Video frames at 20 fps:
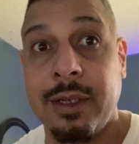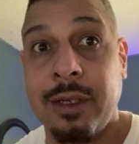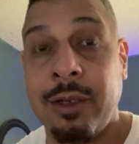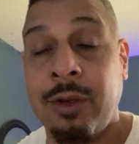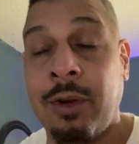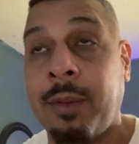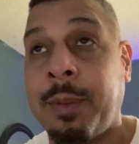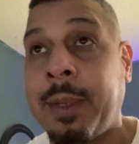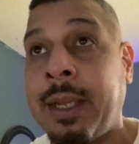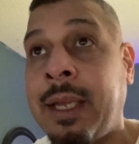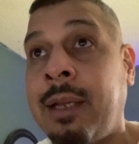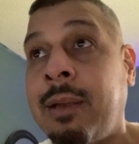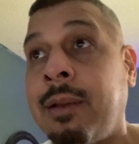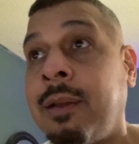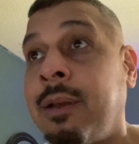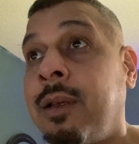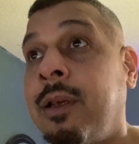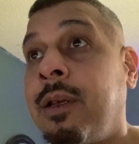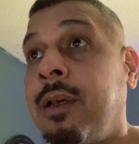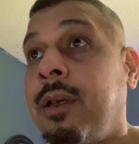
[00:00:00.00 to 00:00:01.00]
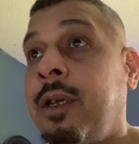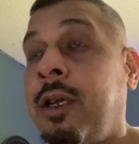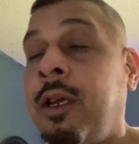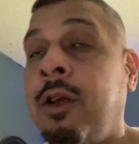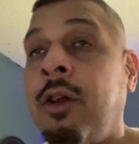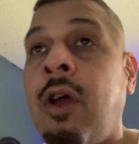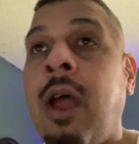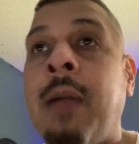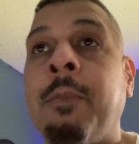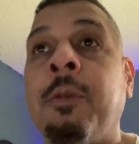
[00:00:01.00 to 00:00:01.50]
You know what I'm saying? You
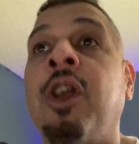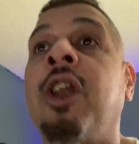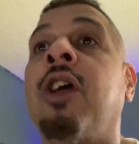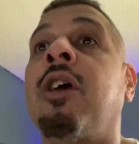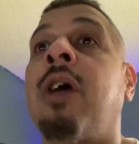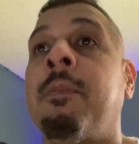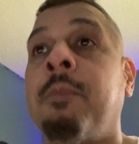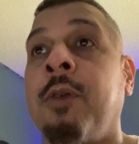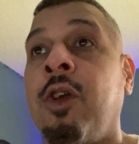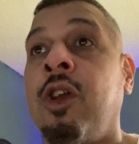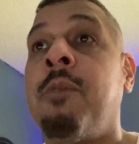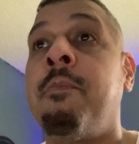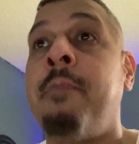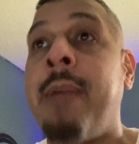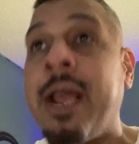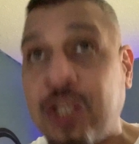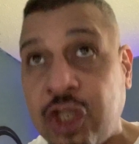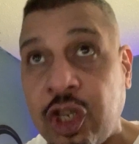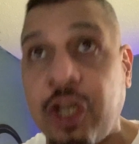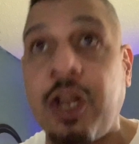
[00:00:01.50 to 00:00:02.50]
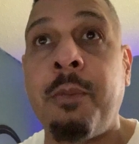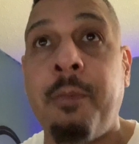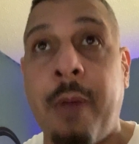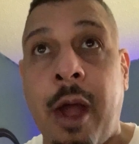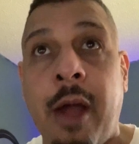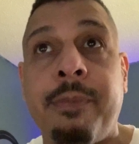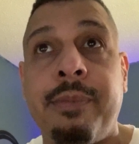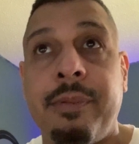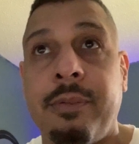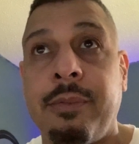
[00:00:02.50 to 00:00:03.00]
know, I'm gonna I'm gonna measure them
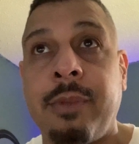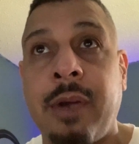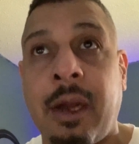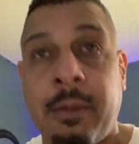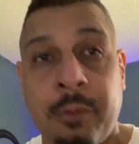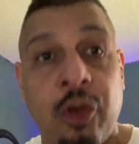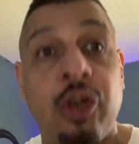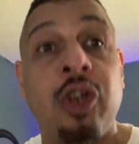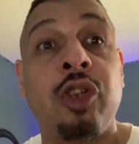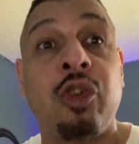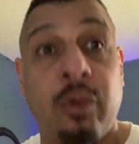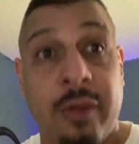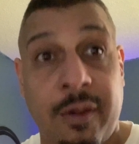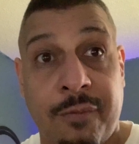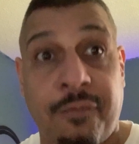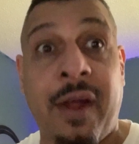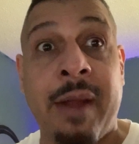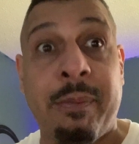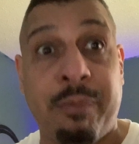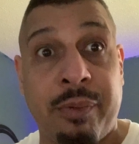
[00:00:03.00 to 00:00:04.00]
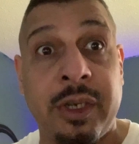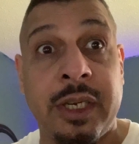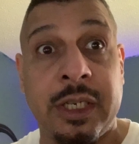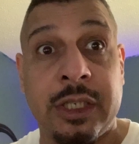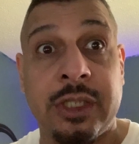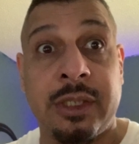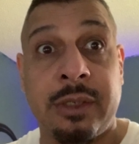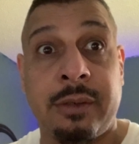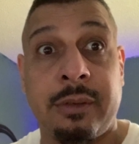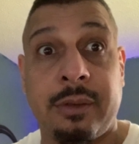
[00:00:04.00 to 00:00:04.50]
up and I'm gonna do the fight
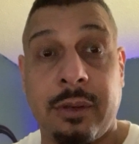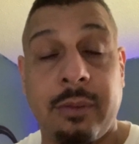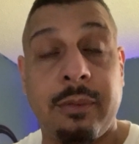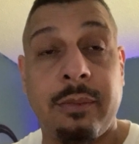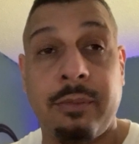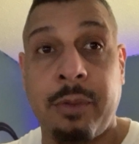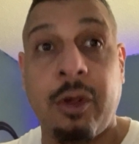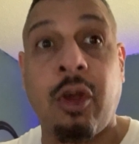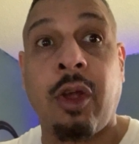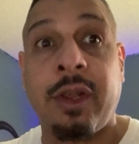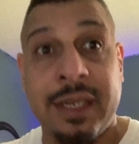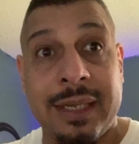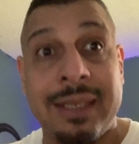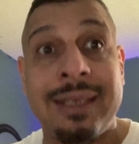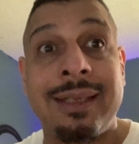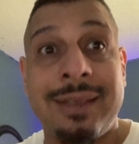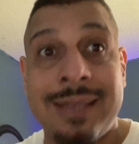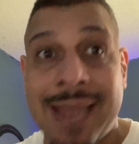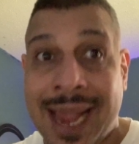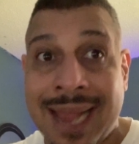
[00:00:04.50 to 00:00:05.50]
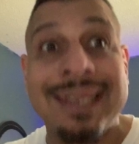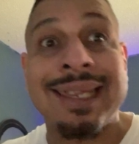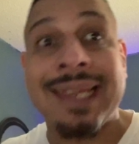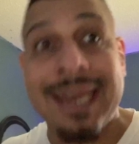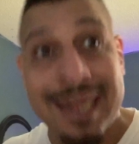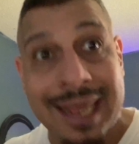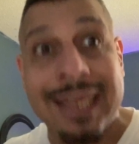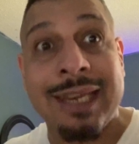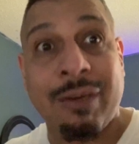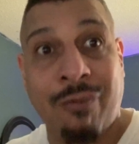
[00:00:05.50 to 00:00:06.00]
prediction because that's the
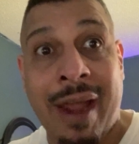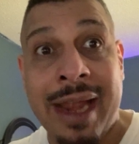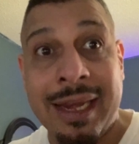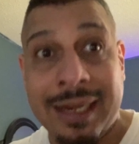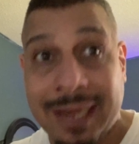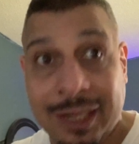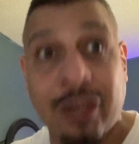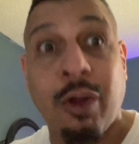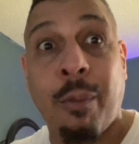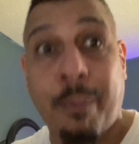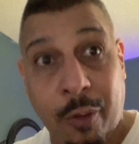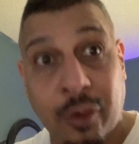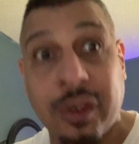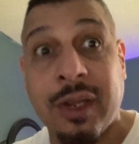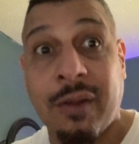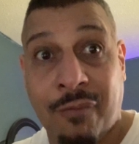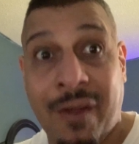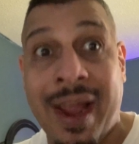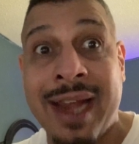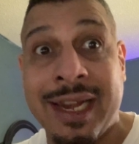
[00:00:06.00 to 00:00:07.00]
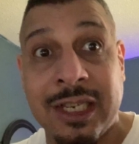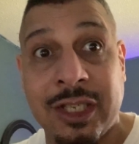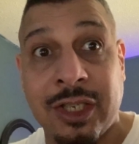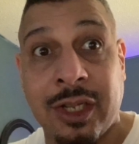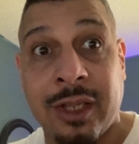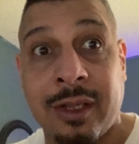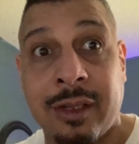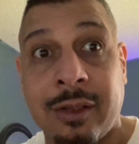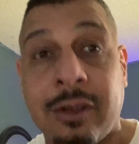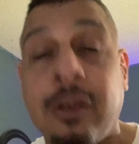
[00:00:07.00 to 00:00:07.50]
next fight. They're supposed to fight each
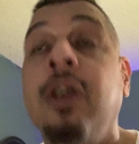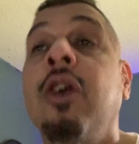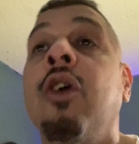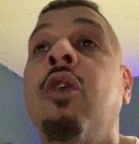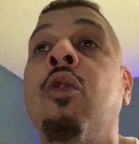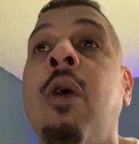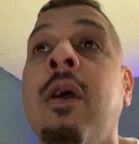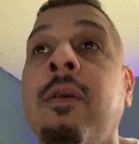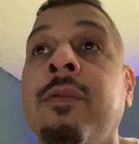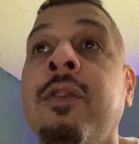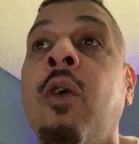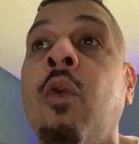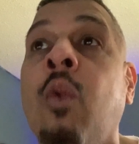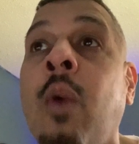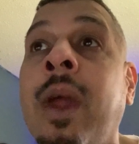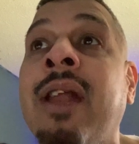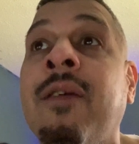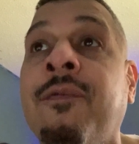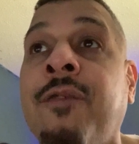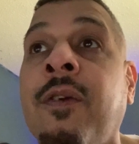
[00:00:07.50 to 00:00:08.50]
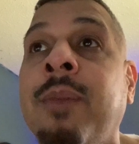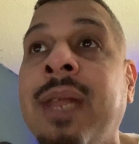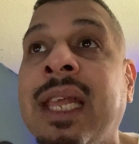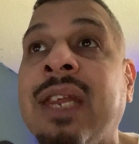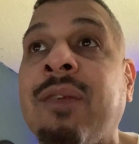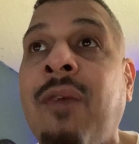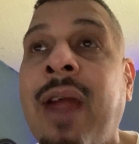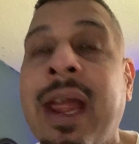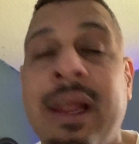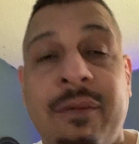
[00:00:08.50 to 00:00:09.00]
other. The winner from
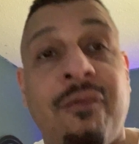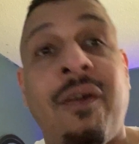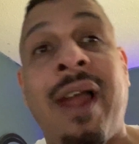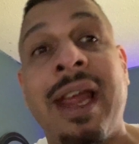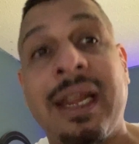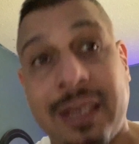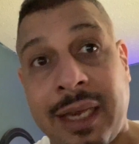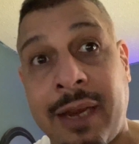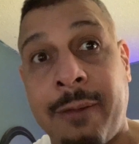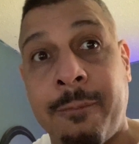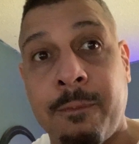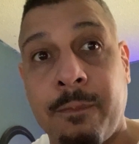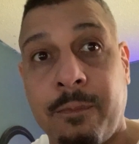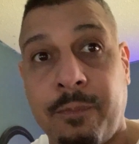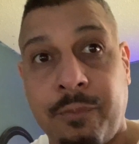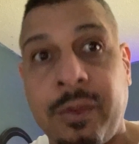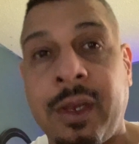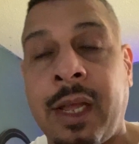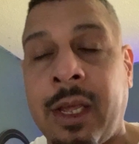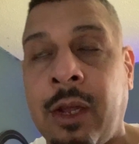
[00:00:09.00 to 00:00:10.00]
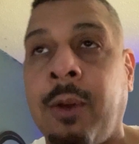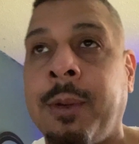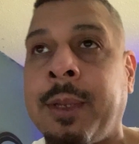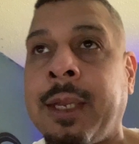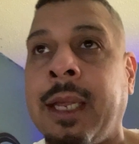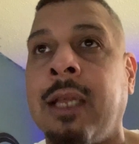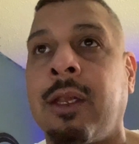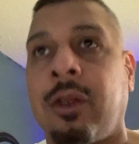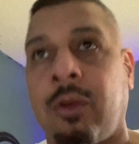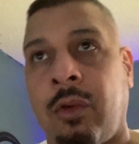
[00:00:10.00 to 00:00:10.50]
this fight fights him. Like you know
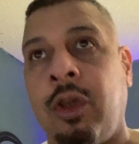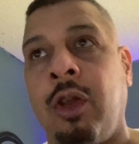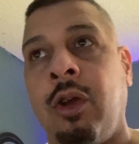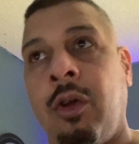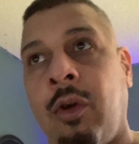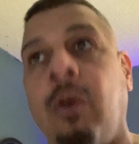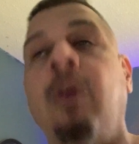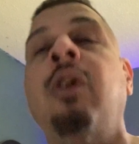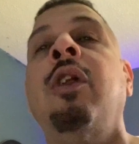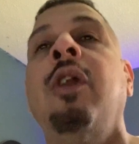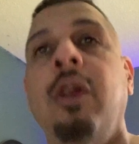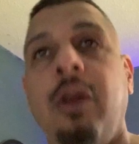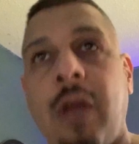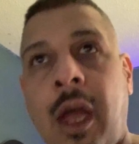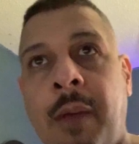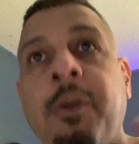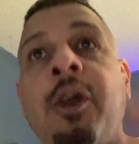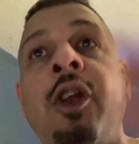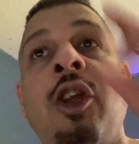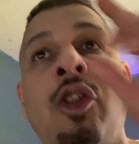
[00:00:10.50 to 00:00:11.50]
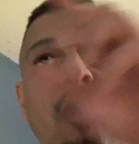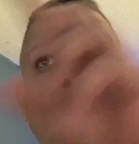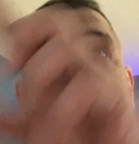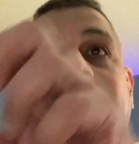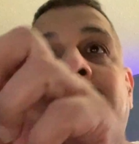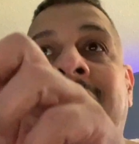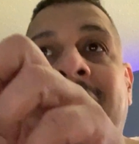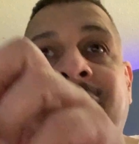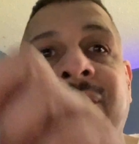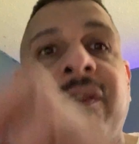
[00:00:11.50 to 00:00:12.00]
saying? So, you know, I'm going to do
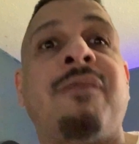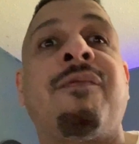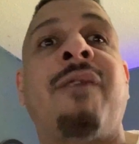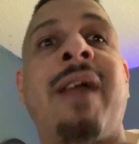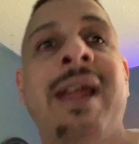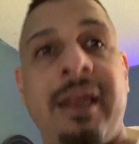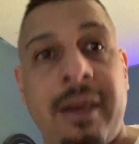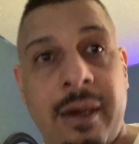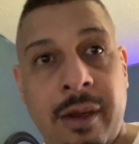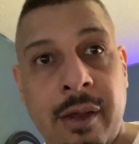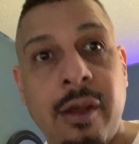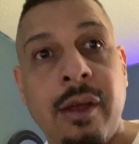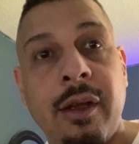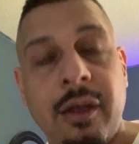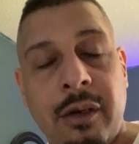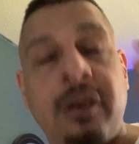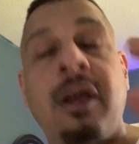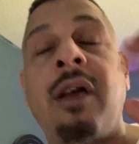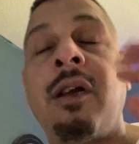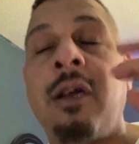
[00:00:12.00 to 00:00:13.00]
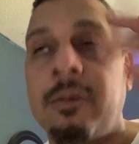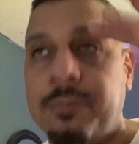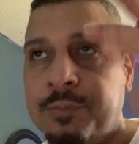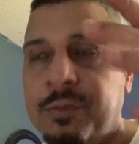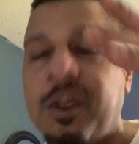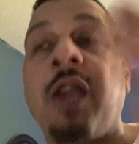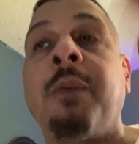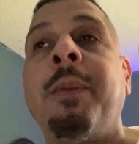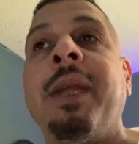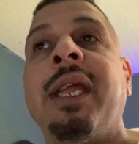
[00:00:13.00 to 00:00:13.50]
that after fight. The
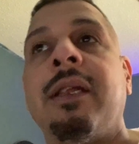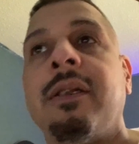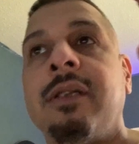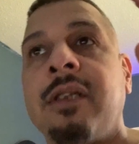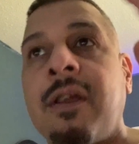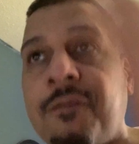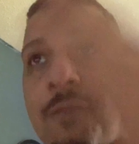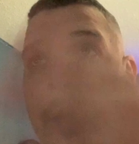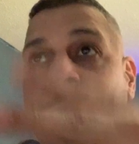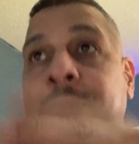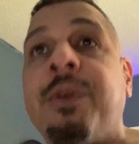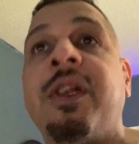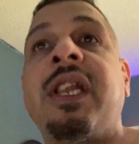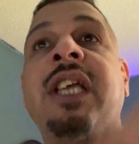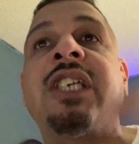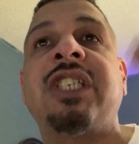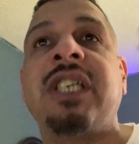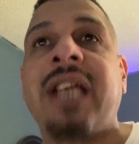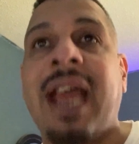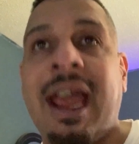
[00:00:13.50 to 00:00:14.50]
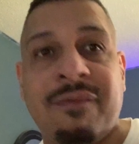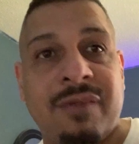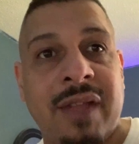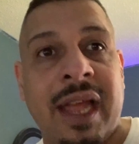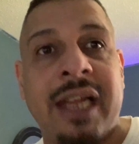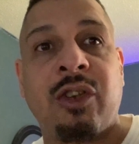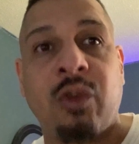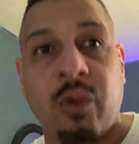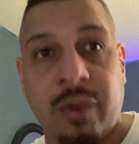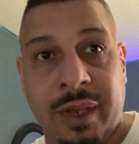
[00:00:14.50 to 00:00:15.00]
Look at me. The fight prediction after
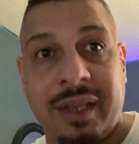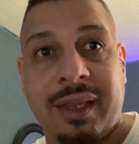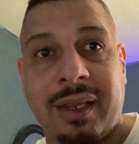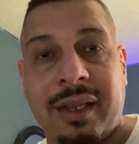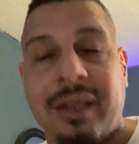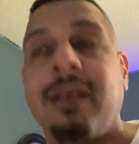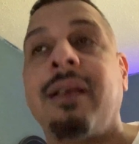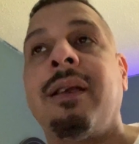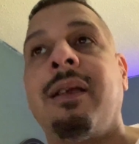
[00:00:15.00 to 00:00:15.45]
I do this.